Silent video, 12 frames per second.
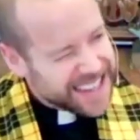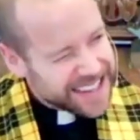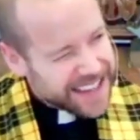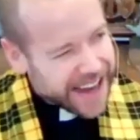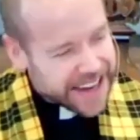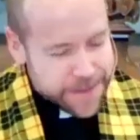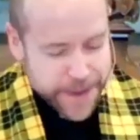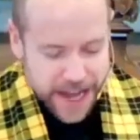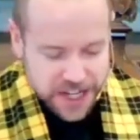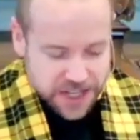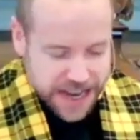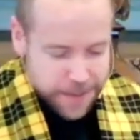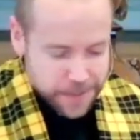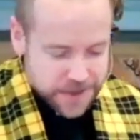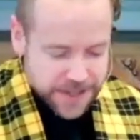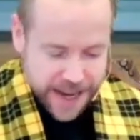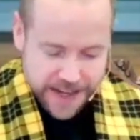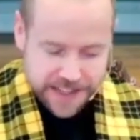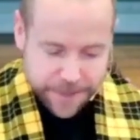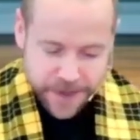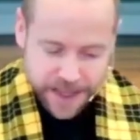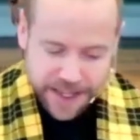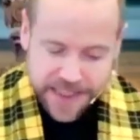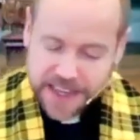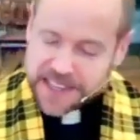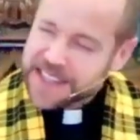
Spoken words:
I can imagine Abram saying something like this: